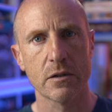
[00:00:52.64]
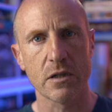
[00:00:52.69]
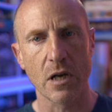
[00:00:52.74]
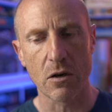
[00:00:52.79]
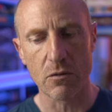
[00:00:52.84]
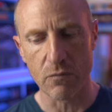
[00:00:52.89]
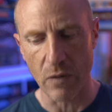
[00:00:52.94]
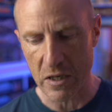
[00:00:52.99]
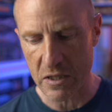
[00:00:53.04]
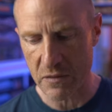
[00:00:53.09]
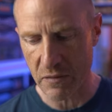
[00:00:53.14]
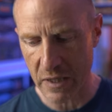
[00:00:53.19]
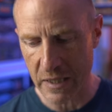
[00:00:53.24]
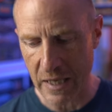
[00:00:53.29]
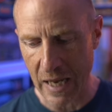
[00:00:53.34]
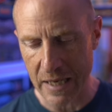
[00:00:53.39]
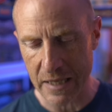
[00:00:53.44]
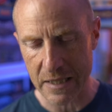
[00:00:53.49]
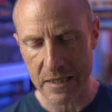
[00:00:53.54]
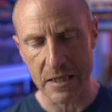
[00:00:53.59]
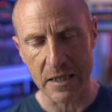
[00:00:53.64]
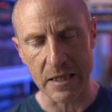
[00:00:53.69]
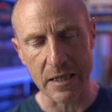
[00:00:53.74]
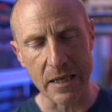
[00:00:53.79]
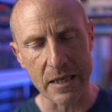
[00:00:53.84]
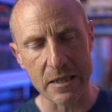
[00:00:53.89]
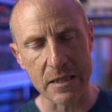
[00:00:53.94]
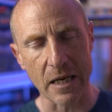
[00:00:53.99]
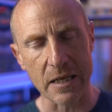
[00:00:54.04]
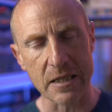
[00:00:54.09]
So, Race for the Galaxy
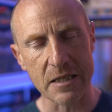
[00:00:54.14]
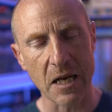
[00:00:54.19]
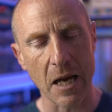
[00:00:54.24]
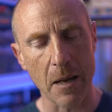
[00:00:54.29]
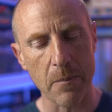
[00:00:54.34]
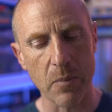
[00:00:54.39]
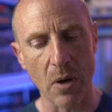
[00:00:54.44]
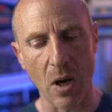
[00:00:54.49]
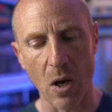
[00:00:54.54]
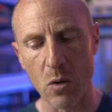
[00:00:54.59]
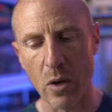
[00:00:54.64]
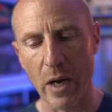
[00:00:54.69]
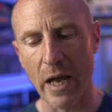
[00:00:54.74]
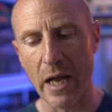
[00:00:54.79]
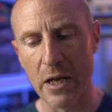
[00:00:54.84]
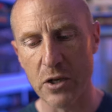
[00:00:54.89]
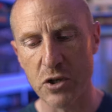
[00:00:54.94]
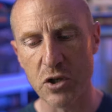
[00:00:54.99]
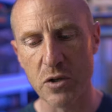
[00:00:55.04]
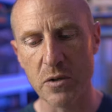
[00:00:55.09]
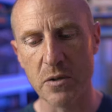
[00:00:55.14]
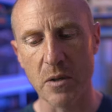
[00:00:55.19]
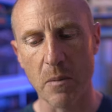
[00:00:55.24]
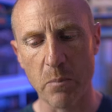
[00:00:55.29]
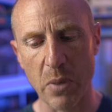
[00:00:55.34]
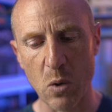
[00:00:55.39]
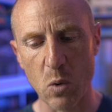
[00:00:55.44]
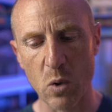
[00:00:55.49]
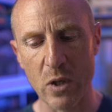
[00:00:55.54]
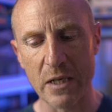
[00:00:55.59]
is a tableau engine
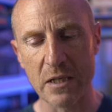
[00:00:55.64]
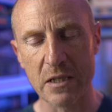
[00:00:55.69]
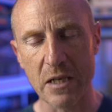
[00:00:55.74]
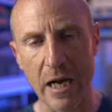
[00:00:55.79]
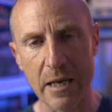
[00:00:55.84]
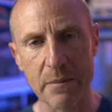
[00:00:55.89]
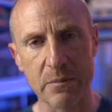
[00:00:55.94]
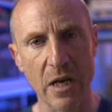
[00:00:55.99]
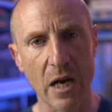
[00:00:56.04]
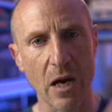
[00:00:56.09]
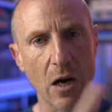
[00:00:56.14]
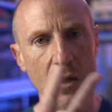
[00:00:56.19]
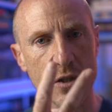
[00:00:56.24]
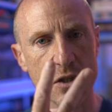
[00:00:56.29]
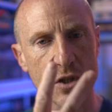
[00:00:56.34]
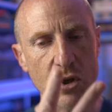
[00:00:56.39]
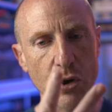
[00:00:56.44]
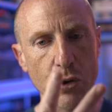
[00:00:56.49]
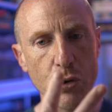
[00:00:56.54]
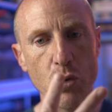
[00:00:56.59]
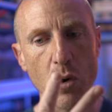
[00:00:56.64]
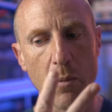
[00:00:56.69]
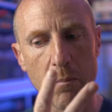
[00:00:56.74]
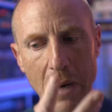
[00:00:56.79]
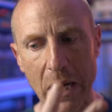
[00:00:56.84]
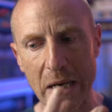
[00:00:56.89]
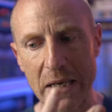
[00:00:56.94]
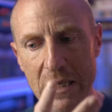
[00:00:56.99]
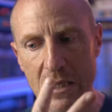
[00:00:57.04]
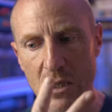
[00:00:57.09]
building game. There are two
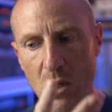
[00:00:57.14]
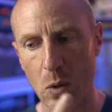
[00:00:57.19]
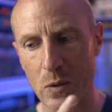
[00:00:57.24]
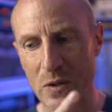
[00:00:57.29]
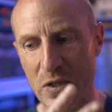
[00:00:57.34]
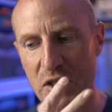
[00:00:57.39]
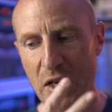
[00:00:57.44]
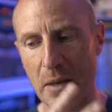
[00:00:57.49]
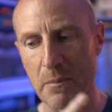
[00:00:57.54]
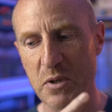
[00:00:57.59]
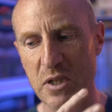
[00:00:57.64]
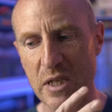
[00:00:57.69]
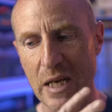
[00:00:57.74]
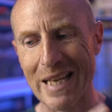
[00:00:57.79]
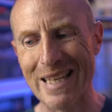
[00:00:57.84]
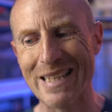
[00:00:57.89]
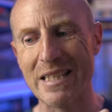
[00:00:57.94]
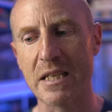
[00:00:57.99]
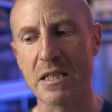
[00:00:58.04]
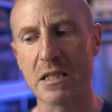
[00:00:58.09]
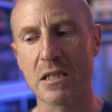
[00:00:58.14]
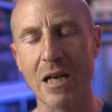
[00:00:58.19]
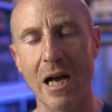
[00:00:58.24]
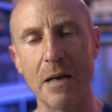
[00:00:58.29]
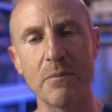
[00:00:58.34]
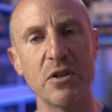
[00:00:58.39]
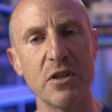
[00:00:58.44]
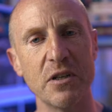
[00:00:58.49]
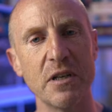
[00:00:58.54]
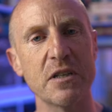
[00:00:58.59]
main concepts in this game
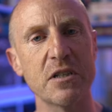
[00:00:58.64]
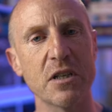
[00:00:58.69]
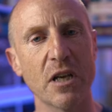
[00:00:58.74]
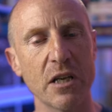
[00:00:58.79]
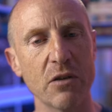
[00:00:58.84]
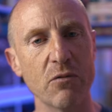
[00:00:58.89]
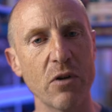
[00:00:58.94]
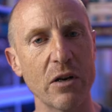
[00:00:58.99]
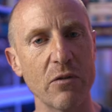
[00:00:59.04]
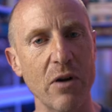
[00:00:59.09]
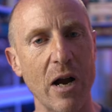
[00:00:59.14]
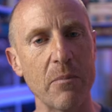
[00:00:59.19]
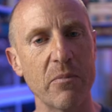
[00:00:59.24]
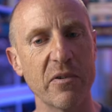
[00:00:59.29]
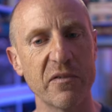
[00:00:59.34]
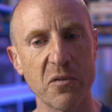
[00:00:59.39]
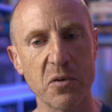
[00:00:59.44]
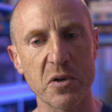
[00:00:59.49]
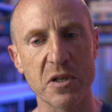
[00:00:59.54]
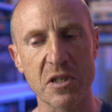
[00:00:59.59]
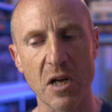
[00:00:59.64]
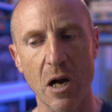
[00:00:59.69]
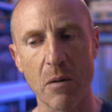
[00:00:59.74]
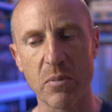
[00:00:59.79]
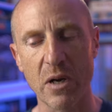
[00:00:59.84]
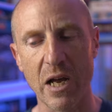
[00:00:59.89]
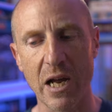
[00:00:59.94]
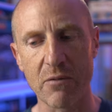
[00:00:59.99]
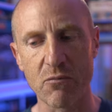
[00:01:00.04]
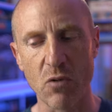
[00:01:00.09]
that you need to get your head around before you start
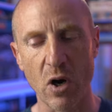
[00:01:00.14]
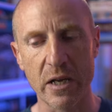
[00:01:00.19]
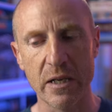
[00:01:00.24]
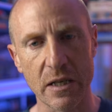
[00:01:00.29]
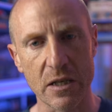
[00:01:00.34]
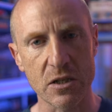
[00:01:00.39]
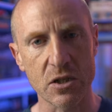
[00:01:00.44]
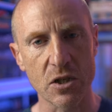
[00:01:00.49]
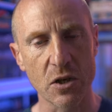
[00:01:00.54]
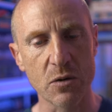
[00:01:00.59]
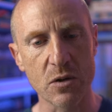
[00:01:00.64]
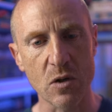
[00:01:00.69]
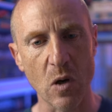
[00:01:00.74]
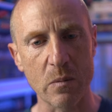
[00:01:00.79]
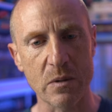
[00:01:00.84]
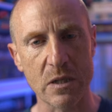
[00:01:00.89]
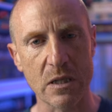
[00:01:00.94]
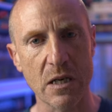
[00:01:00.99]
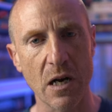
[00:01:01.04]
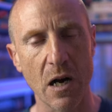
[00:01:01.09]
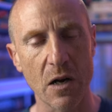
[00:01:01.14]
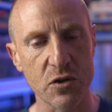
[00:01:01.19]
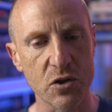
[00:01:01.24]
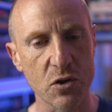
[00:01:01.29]
playing, right? There's two types of cards.